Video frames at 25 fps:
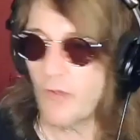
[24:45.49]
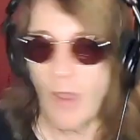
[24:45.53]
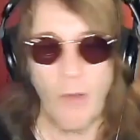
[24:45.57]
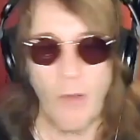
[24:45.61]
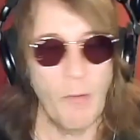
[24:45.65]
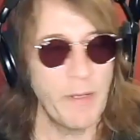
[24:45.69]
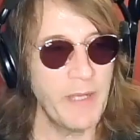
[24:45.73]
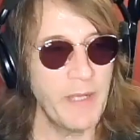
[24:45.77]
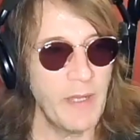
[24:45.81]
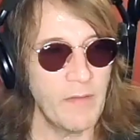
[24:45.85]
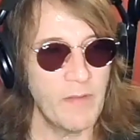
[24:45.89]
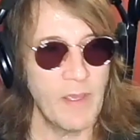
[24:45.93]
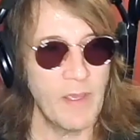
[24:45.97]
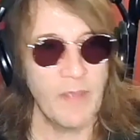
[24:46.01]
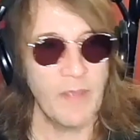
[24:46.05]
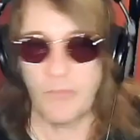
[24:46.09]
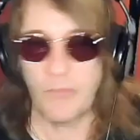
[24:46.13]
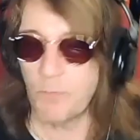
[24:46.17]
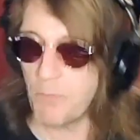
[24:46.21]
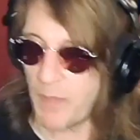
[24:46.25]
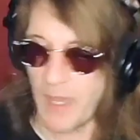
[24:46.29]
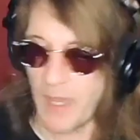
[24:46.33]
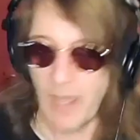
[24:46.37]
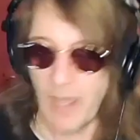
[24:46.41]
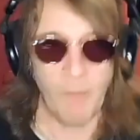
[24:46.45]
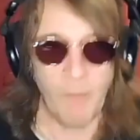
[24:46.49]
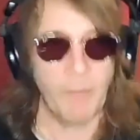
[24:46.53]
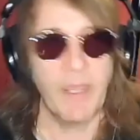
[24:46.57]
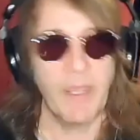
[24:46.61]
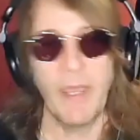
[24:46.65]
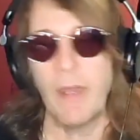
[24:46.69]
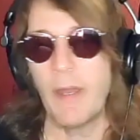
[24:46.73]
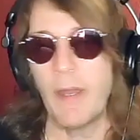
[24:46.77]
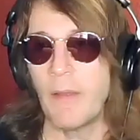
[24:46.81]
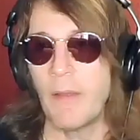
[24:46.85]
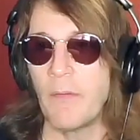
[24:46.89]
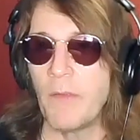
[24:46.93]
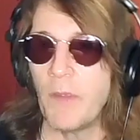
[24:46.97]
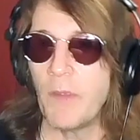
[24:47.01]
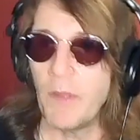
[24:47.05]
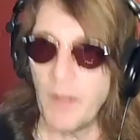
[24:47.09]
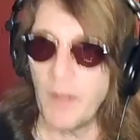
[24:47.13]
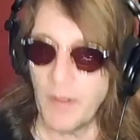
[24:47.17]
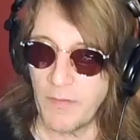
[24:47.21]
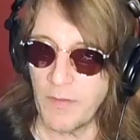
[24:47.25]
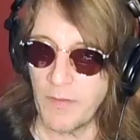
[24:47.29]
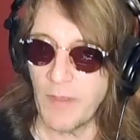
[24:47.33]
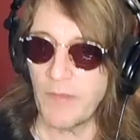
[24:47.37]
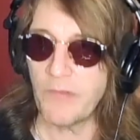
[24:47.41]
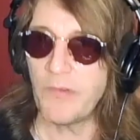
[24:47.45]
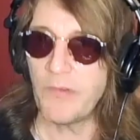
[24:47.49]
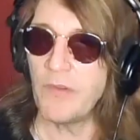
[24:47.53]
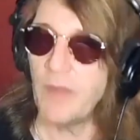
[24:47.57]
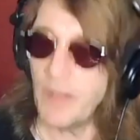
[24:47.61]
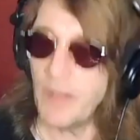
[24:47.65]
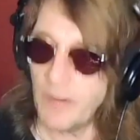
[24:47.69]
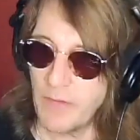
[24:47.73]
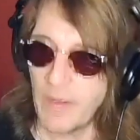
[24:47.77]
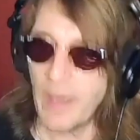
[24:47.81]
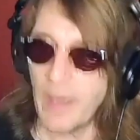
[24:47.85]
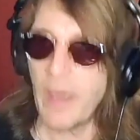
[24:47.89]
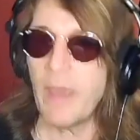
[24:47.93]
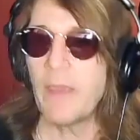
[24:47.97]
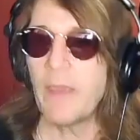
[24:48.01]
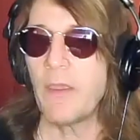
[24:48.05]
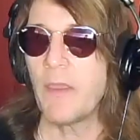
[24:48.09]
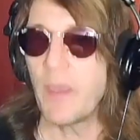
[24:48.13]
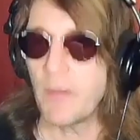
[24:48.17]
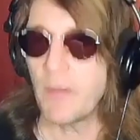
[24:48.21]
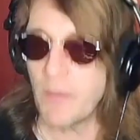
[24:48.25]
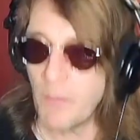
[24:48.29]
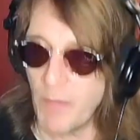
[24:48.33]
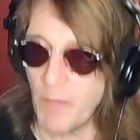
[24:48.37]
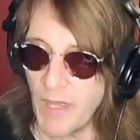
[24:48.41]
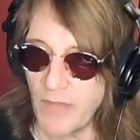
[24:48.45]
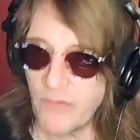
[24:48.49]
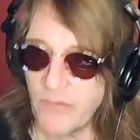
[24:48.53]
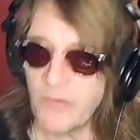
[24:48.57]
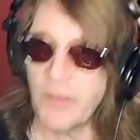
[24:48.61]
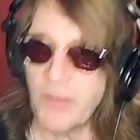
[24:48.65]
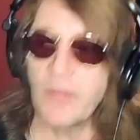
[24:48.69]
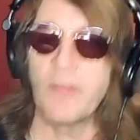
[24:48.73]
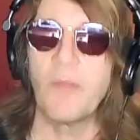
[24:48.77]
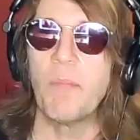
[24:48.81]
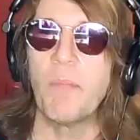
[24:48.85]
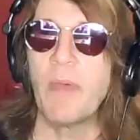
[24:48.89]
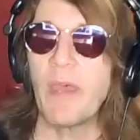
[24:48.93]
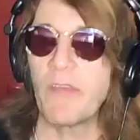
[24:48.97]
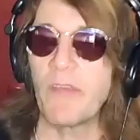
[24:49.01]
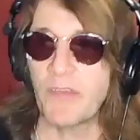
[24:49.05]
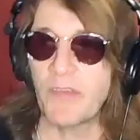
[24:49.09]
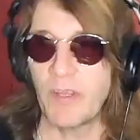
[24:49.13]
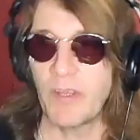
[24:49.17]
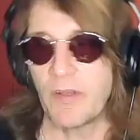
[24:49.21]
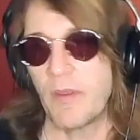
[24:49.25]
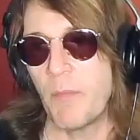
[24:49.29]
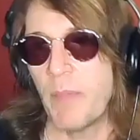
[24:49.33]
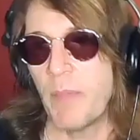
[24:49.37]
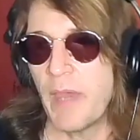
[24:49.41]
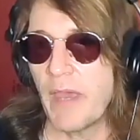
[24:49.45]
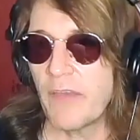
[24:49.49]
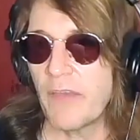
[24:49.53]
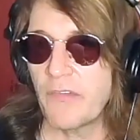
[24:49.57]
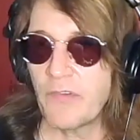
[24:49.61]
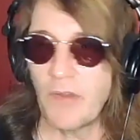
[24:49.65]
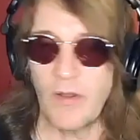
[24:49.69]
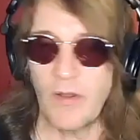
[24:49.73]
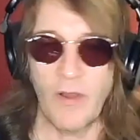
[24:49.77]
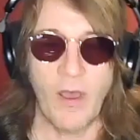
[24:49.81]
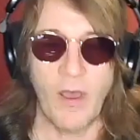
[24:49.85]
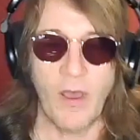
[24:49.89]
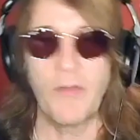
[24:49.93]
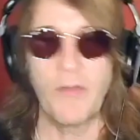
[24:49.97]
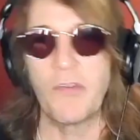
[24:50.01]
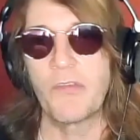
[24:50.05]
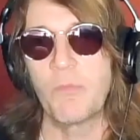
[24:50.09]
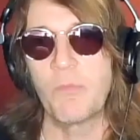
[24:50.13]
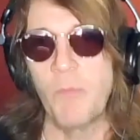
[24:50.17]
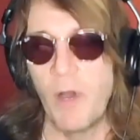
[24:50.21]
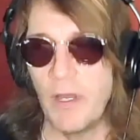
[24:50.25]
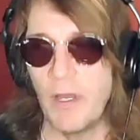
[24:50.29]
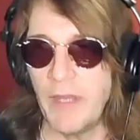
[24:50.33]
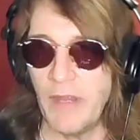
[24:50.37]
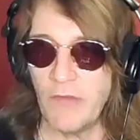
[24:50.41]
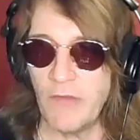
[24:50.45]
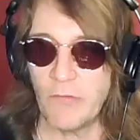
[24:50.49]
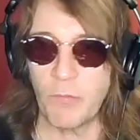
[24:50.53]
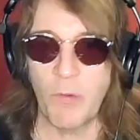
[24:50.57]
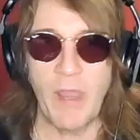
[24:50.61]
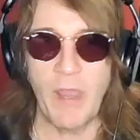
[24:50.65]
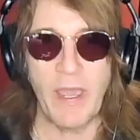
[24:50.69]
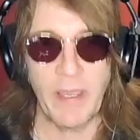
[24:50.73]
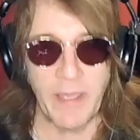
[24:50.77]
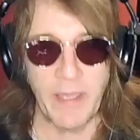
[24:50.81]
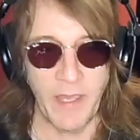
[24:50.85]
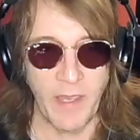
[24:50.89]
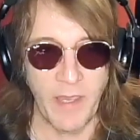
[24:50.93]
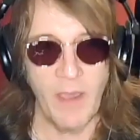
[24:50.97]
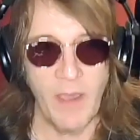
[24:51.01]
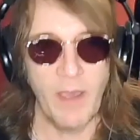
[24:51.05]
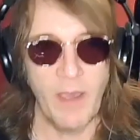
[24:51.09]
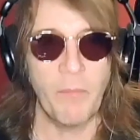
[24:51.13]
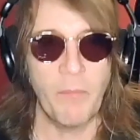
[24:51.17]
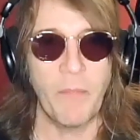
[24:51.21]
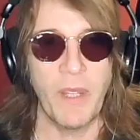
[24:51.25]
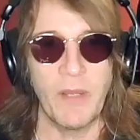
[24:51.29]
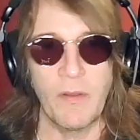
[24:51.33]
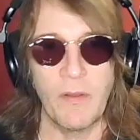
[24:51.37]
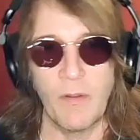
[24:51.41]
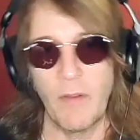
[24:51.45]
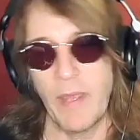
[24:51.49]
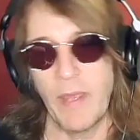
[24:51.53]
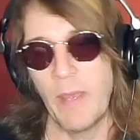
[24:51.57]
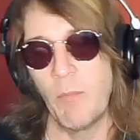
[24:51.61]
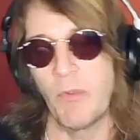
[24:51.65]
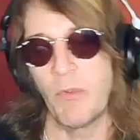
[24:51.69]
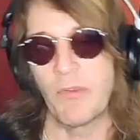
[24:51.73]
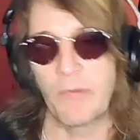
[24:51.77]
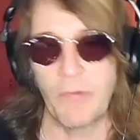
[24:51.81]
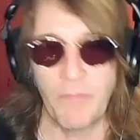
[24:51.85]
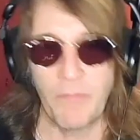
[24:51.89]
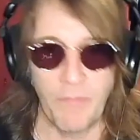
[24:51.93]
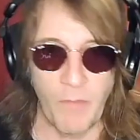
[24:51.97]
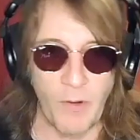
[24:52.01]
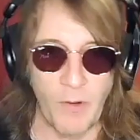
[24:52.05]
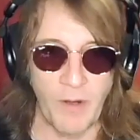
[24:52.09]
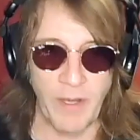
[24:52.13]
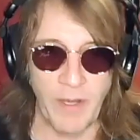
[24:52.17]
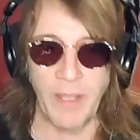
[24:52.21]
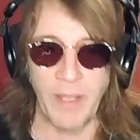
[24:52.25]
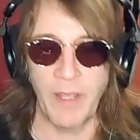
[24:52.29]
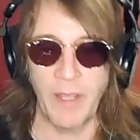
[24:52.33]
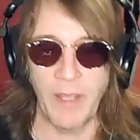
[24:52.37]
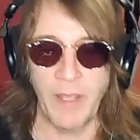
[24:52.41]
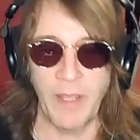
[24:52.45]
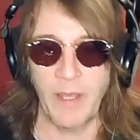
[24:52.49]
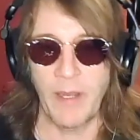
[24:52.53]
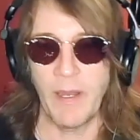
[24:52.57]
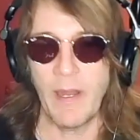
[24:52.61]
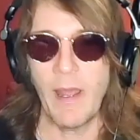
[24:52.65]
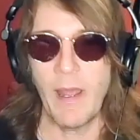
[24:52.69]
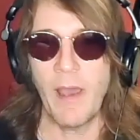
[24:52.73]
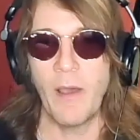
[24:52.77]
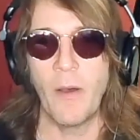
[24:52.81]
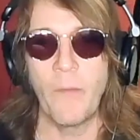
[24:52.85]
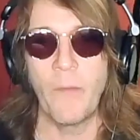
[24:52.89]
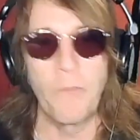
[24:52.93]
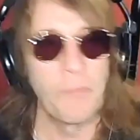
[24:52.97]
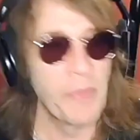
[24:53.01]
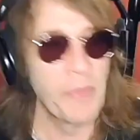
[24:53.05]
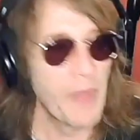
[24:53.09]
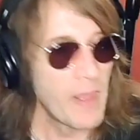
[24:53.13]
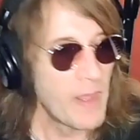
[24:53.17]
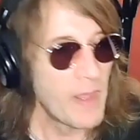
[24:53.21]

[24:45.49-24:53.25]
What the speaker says: Oh, we need this, bam, get it. You need this, you need that, get the best, get the best, get the best. And all this money is racking up, and the labels are forking it out.